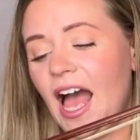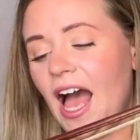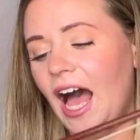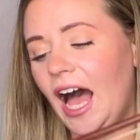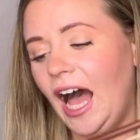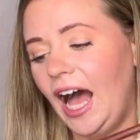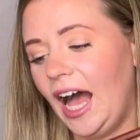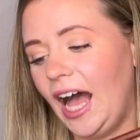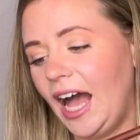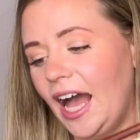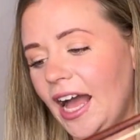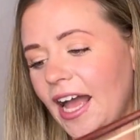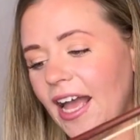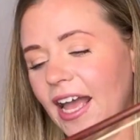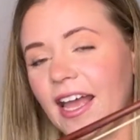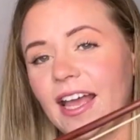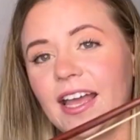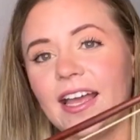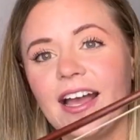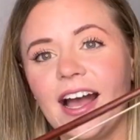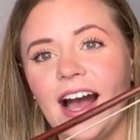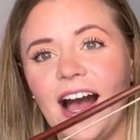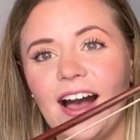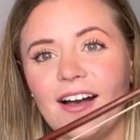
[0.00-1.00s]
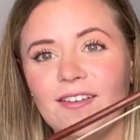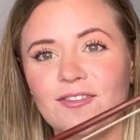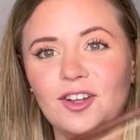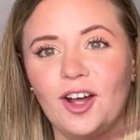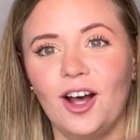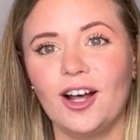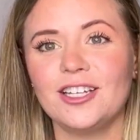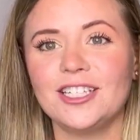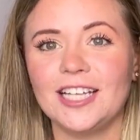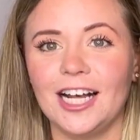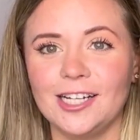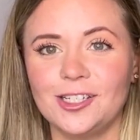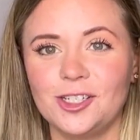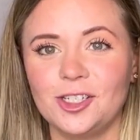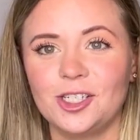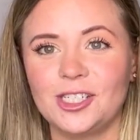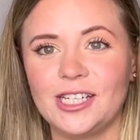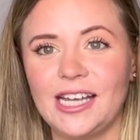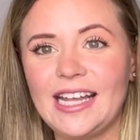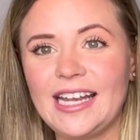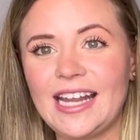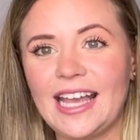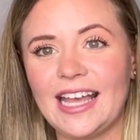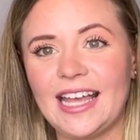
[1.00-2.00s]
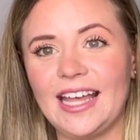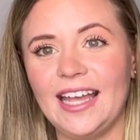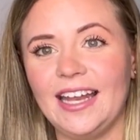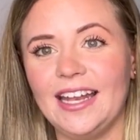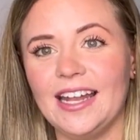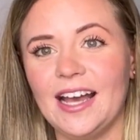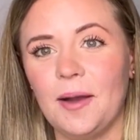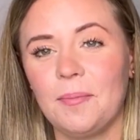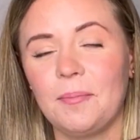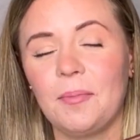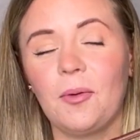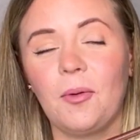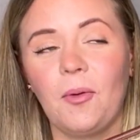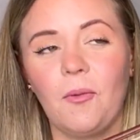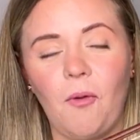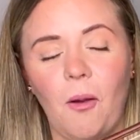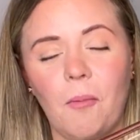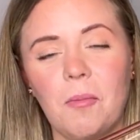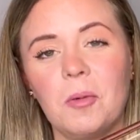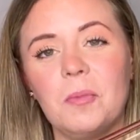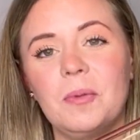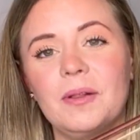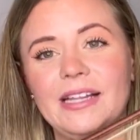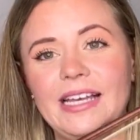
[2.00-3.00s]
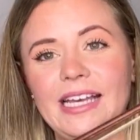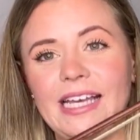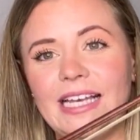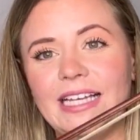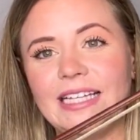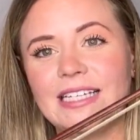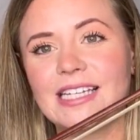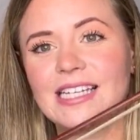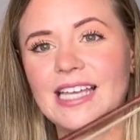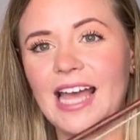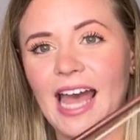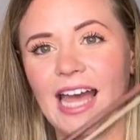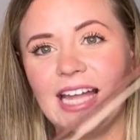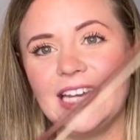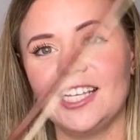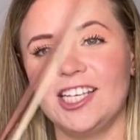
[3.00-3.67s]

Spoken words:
I have not touched it in probably 10